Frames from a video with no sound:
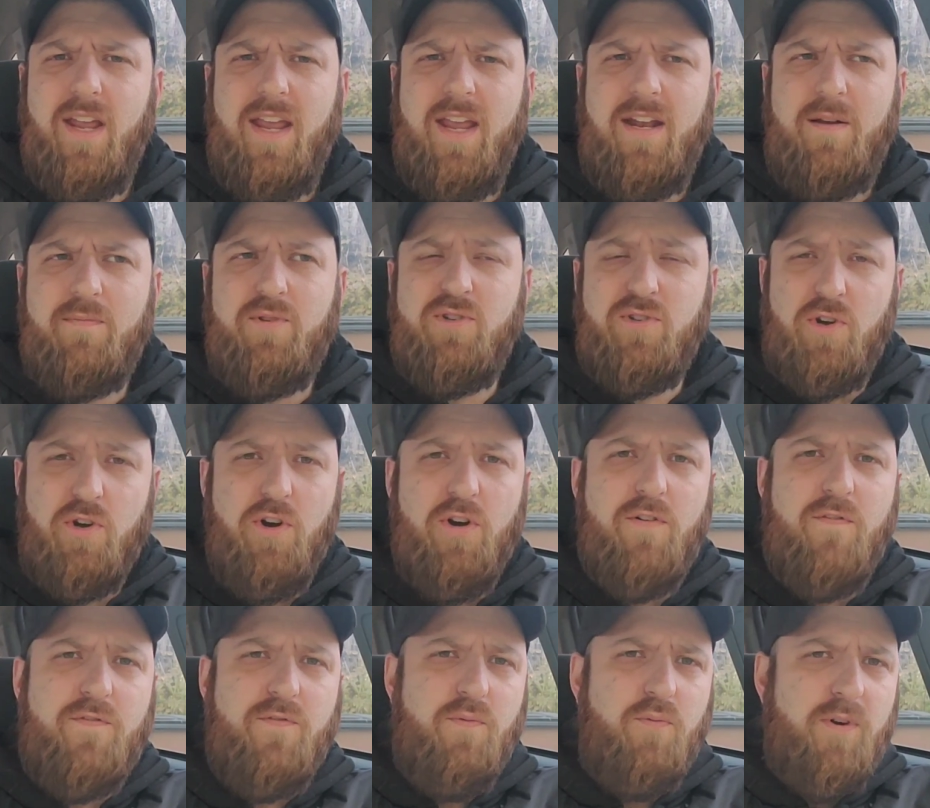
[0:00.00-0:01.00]
and
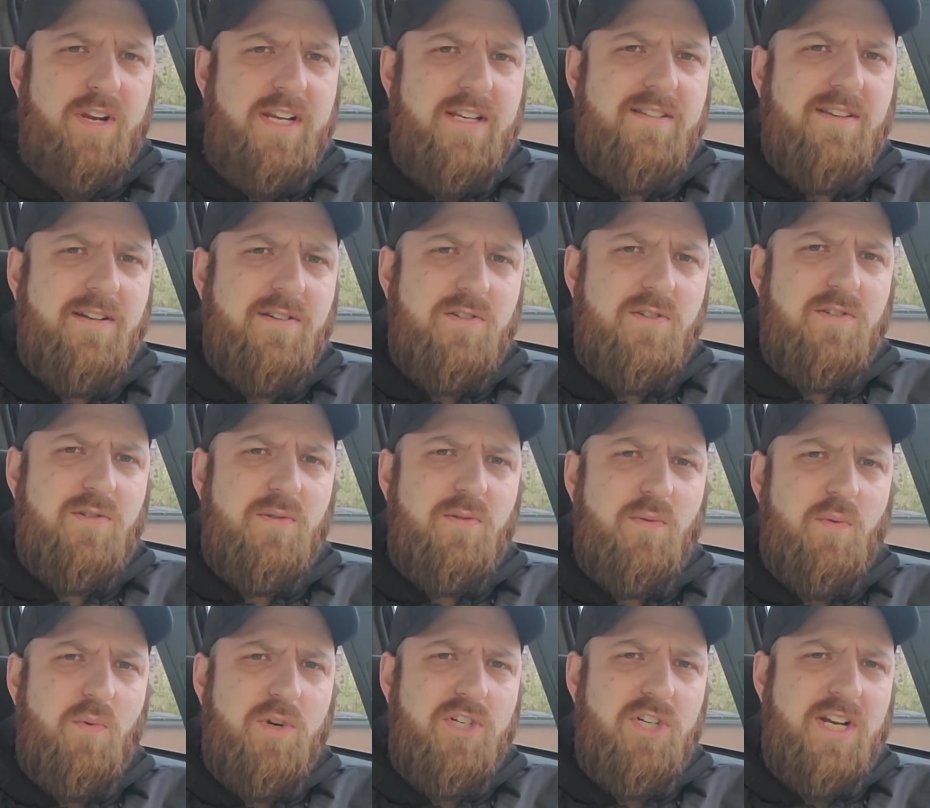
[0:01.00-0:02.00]
observed reasons
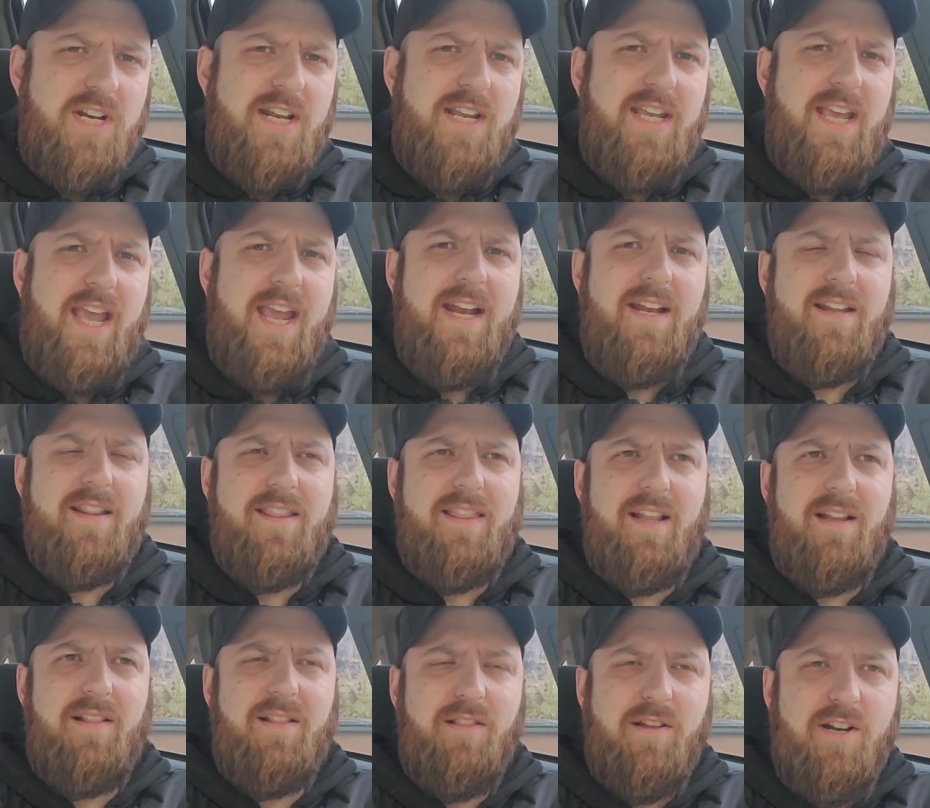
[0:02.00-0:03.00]
which indicate
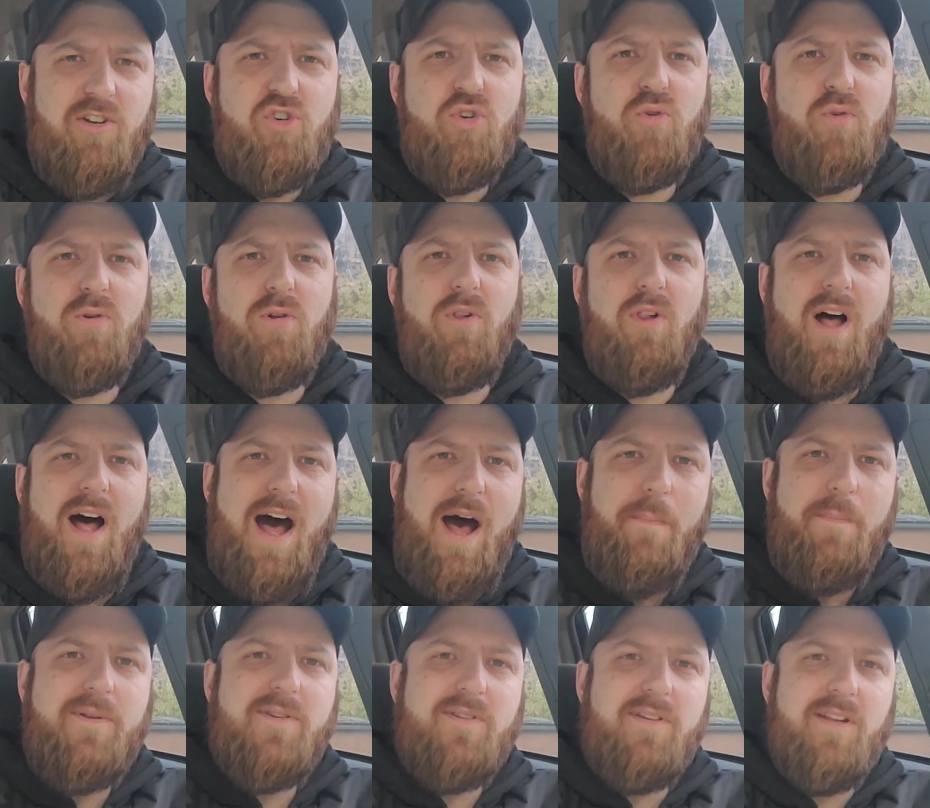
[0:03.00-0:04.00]
the literal
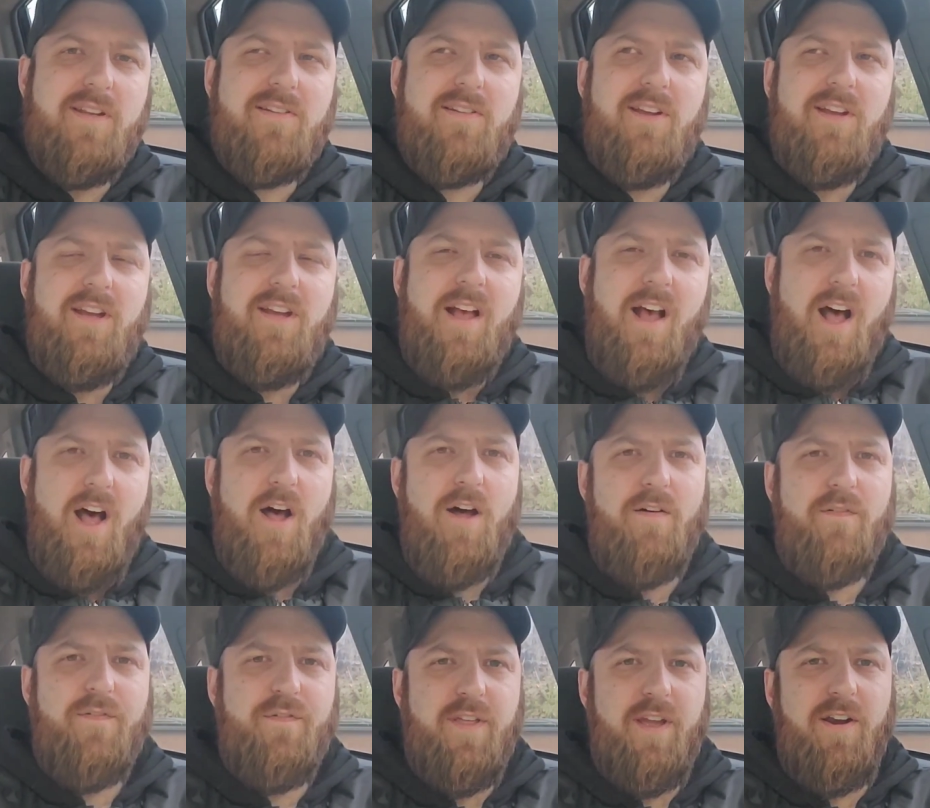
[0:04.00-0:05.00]
opposite
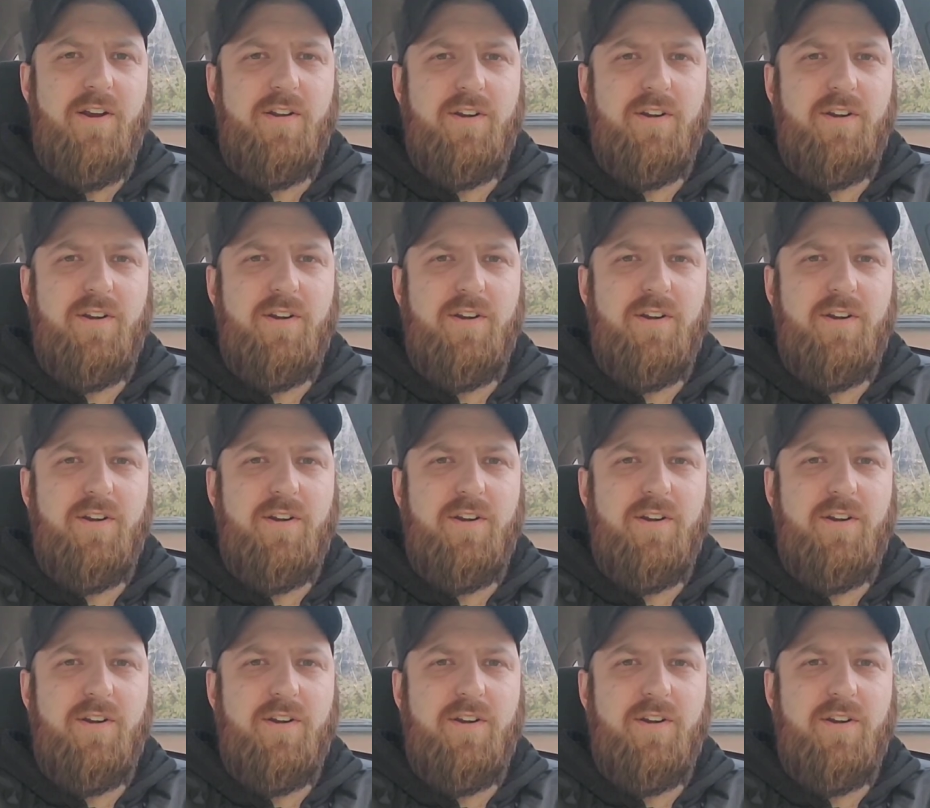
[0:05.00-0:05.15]
of their